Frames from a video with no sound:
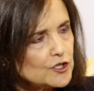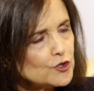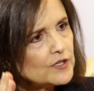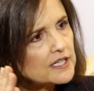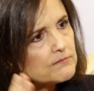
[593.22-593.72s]

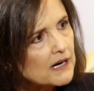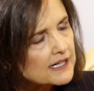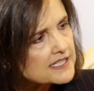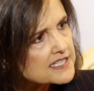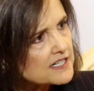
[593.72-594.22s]
you need
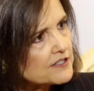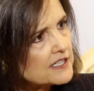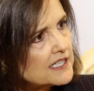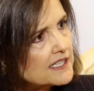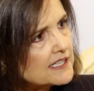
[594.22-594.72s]

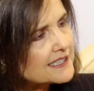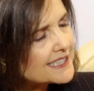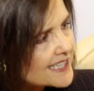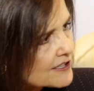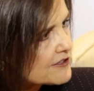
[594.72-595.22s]
monetary
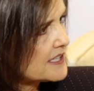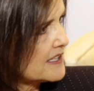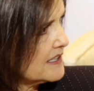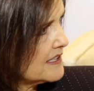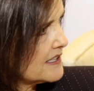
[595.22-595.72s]

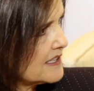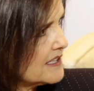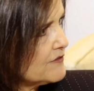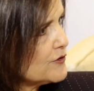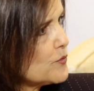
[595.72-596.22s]
clarity
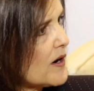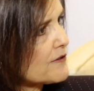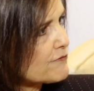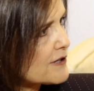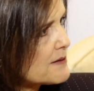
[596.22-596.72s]
if you
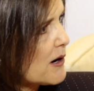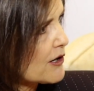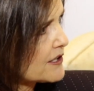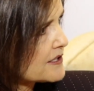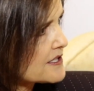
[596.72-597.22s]
want free
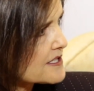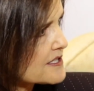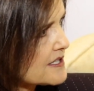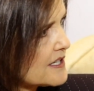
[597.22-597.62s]
markets